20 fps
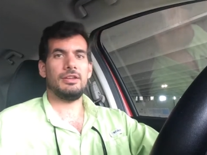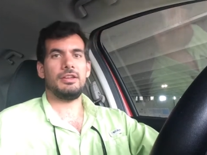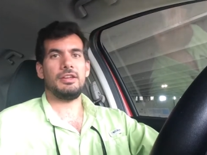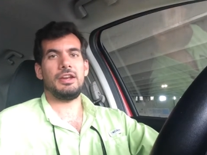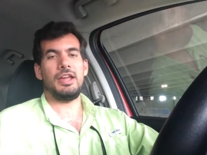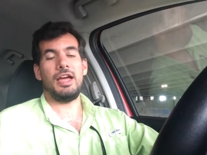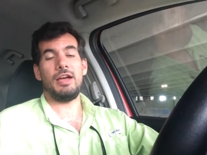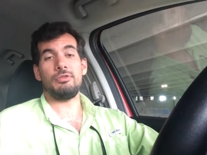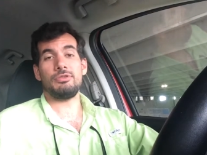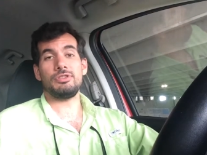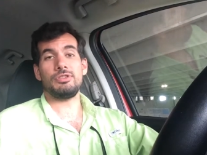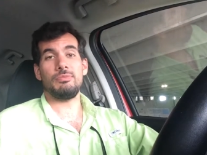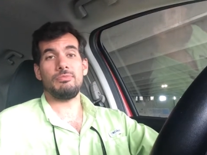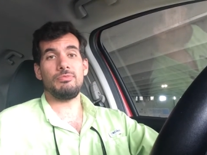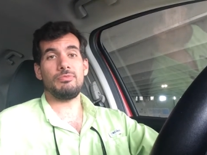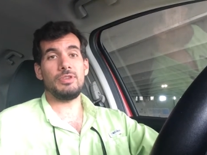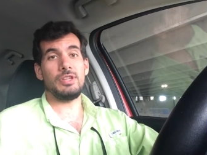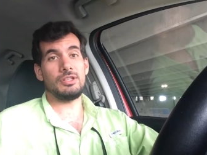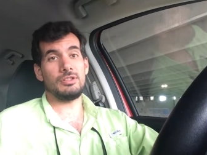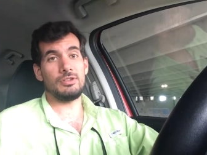and how some
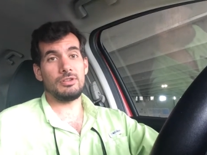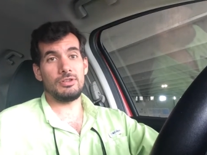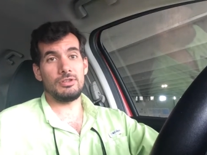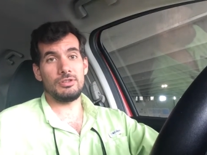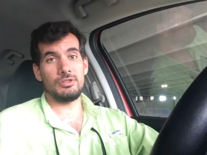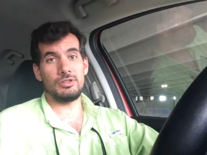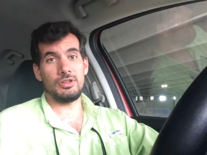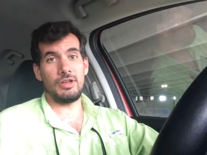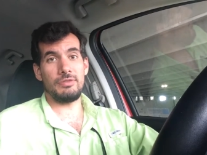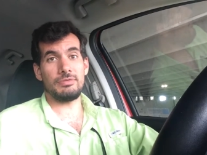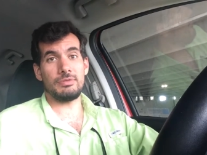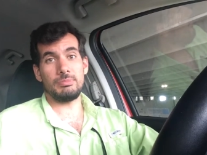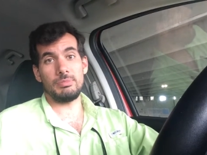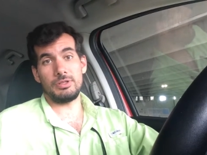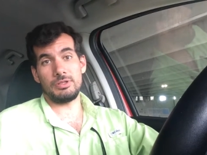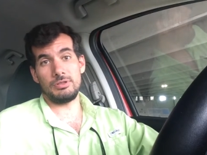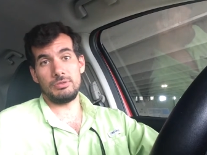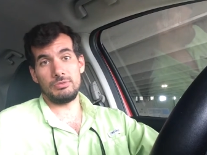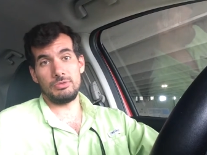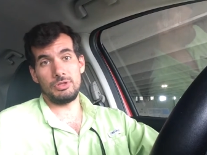features of
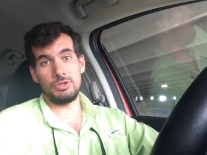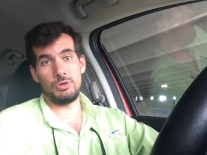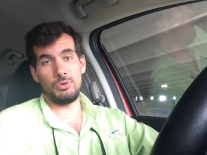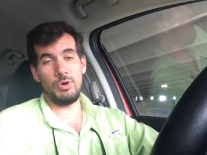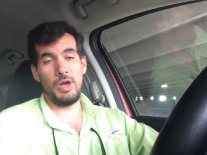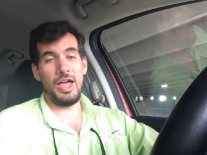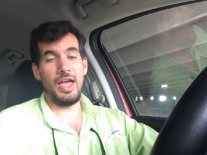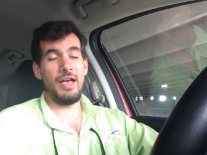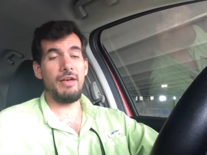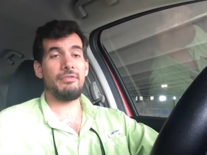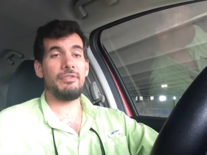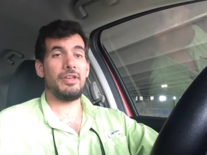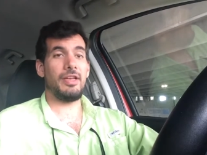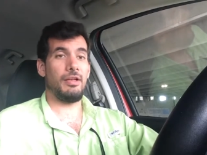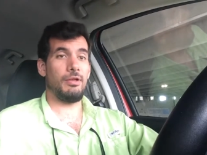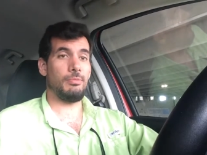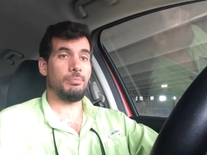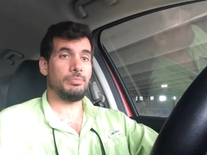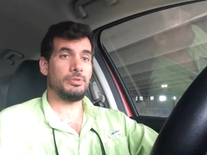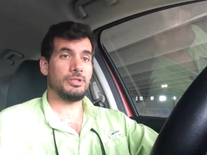Splatoon 2 have
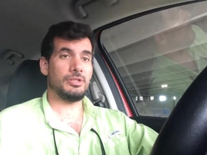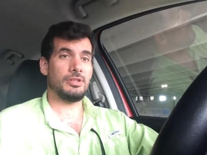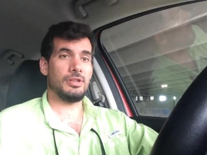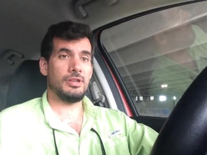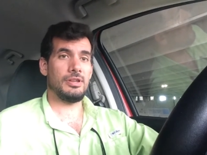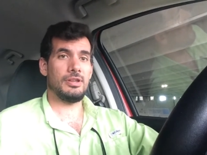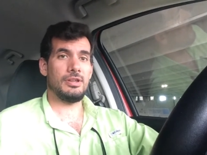helped,